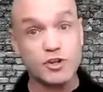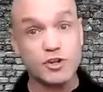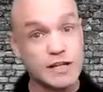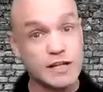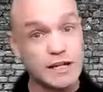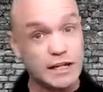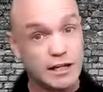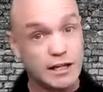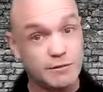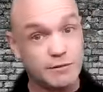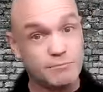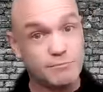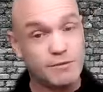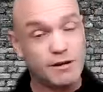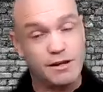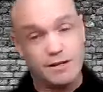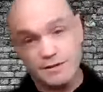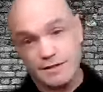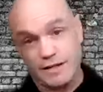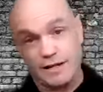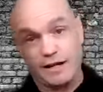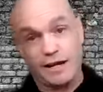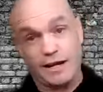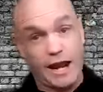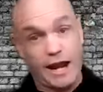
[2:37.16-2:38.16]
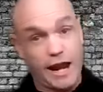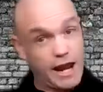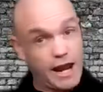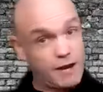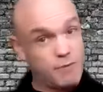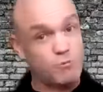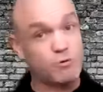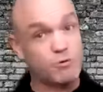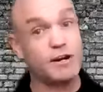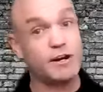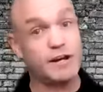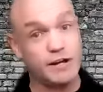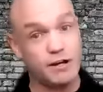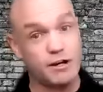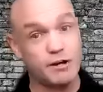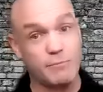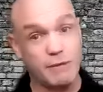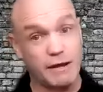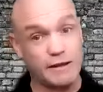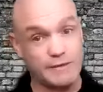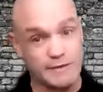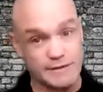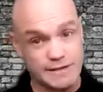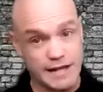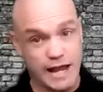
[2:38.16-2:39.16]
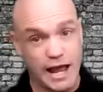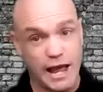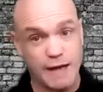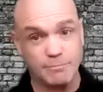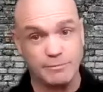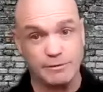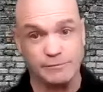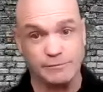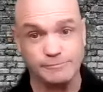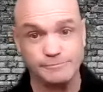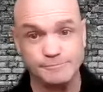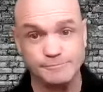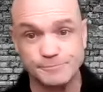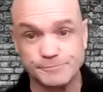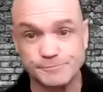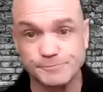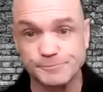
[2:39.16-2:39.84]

your team, saying, hey, we're here to make this happen.